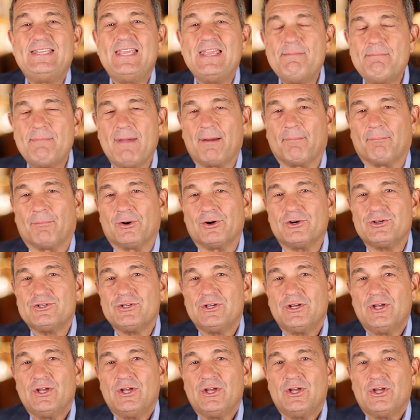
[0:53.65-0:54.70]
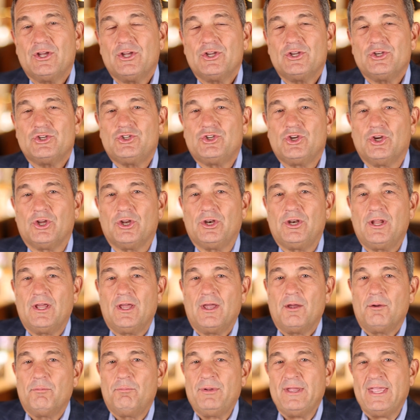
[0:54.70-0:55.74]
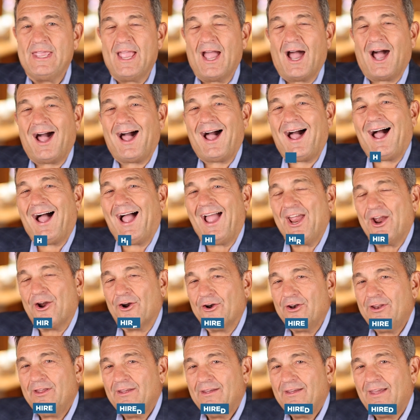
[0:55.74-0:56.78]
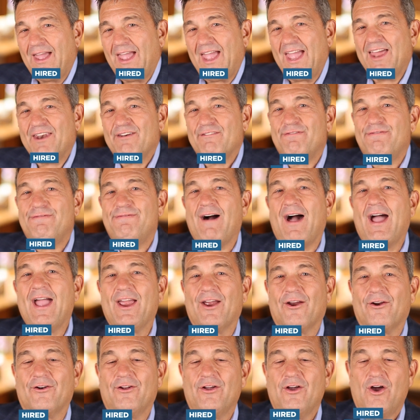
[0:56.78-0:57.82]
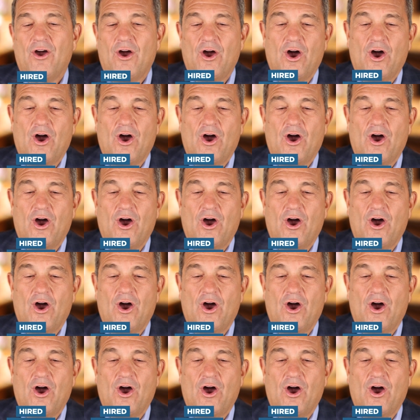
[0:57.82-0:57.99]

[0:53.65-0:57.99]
Team members should be hired and fired